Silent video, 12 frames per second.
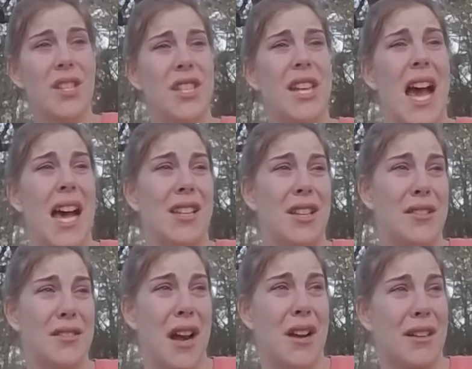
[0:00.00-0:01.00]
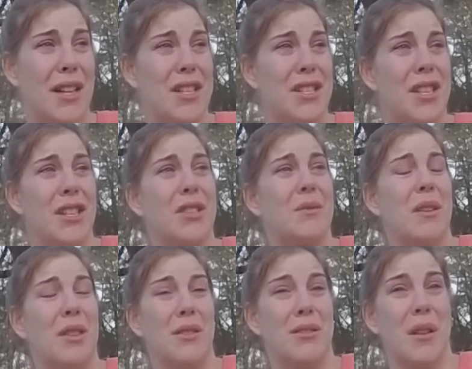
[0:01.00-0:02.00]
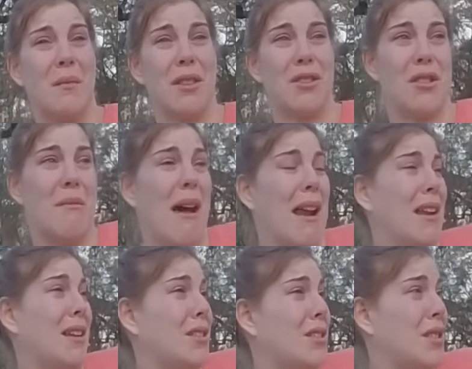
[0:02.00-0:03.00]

she has her daughter and she just went through something traumatic.